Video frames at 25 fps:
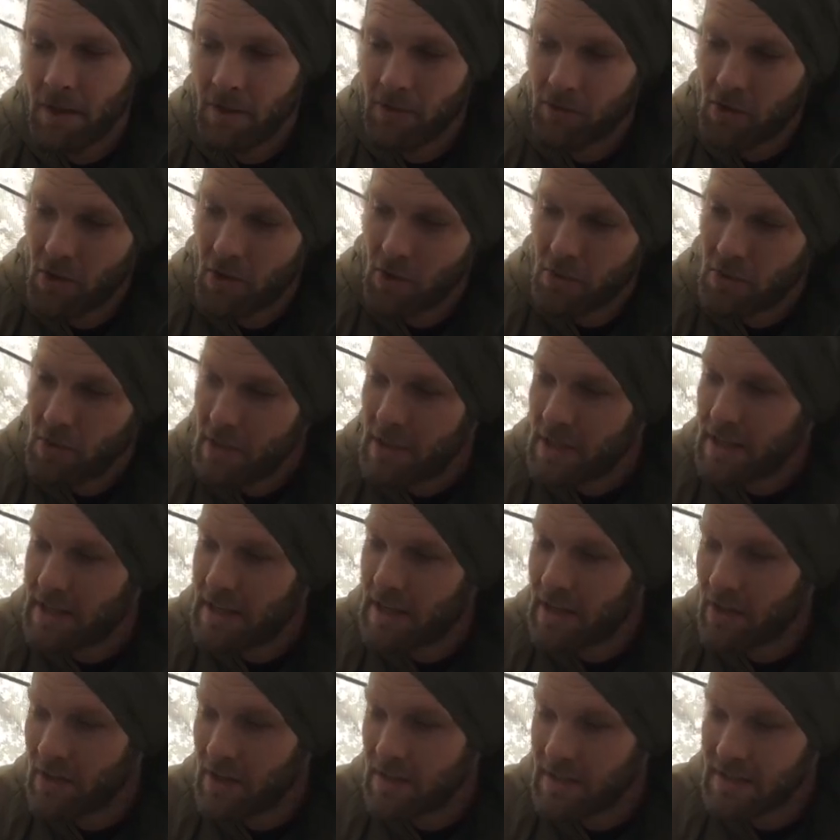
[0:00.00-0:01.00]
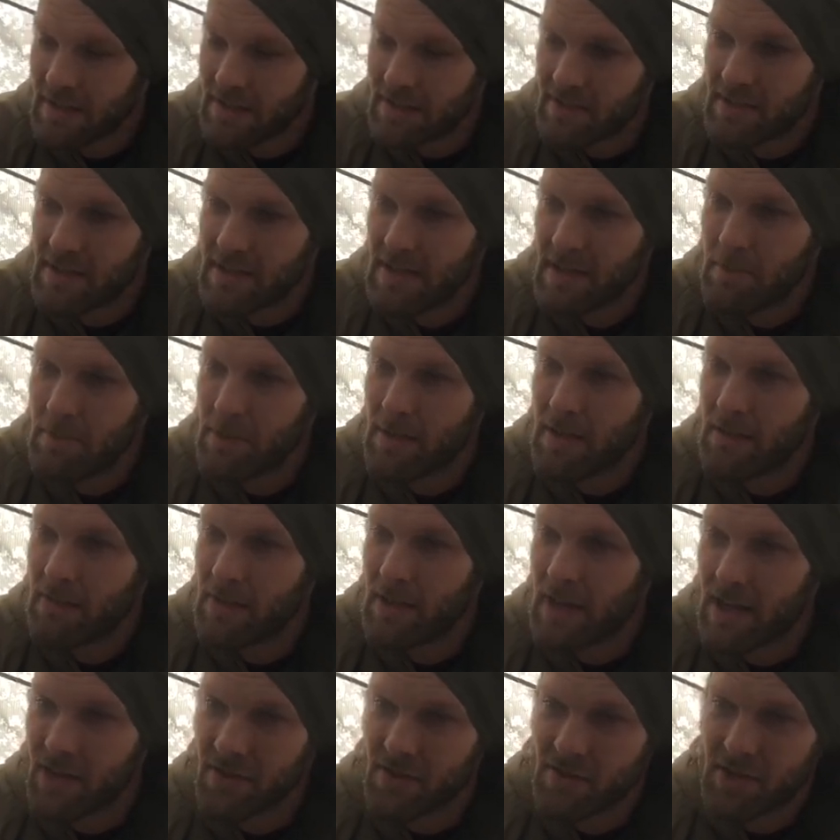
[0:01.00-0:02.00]
So carrying this teepee, you've
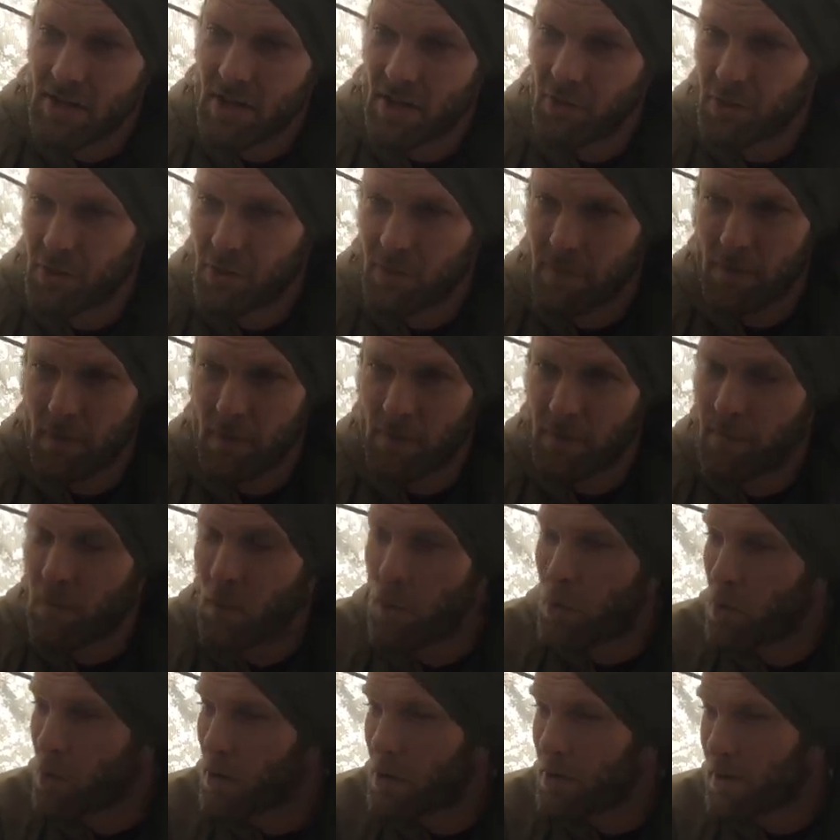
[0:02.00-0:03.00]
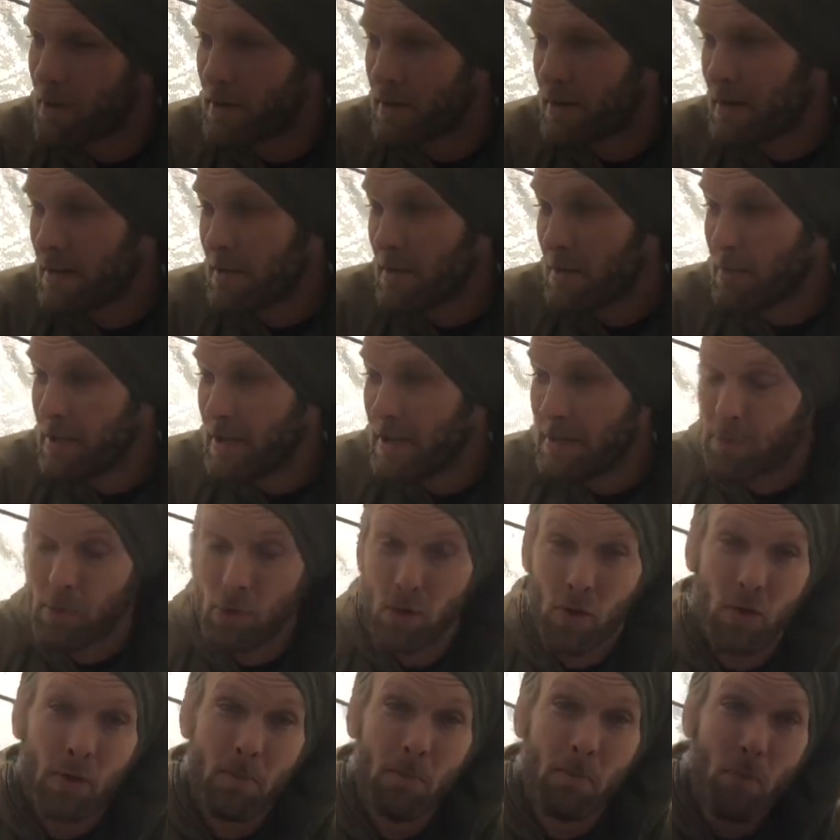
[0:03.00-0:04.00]
got a shelter for 4
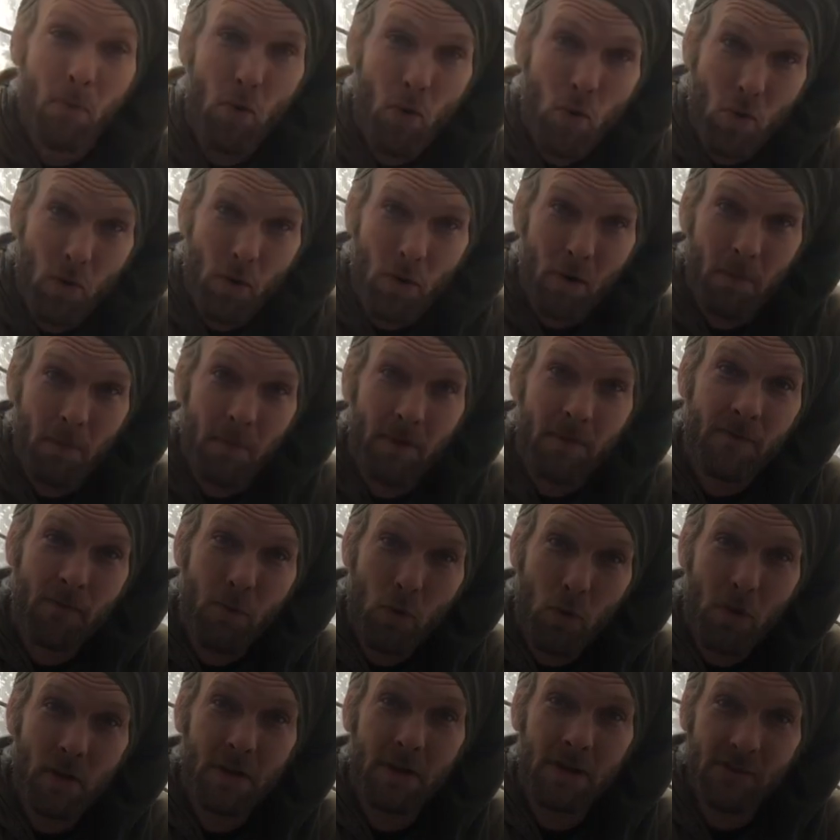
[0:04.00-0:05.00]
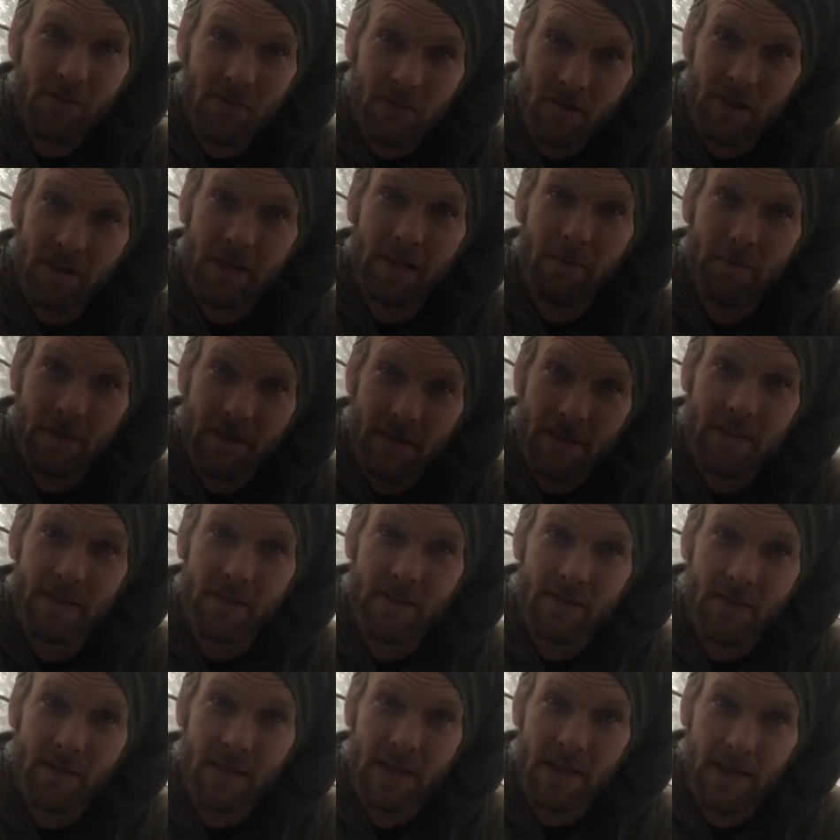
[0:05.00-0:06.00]
people or more, but 4 could sleep in
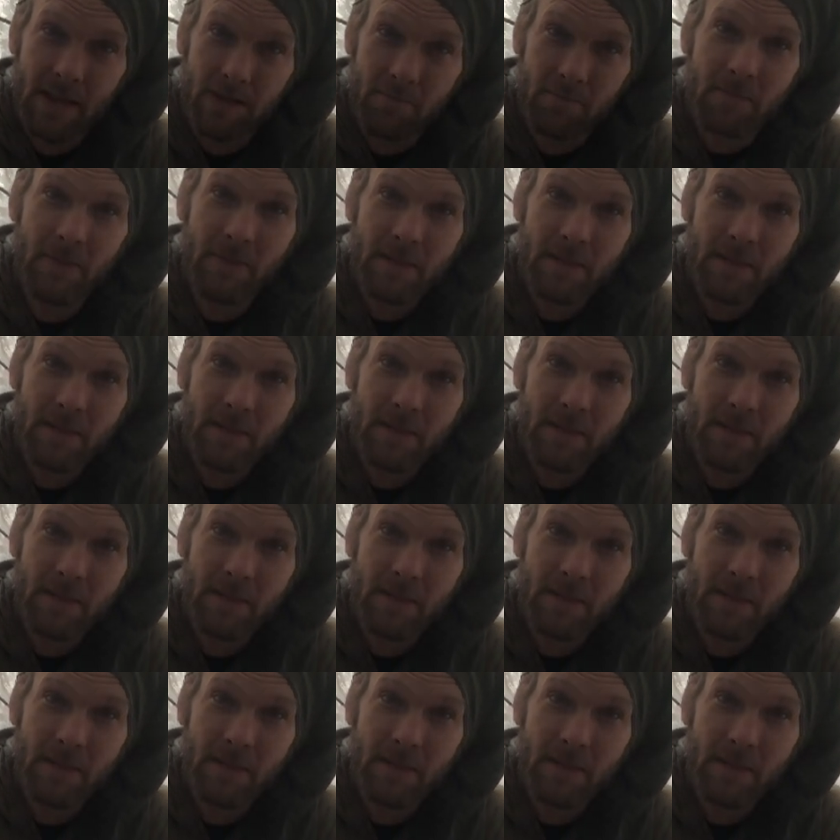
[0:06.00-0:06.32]
this thing.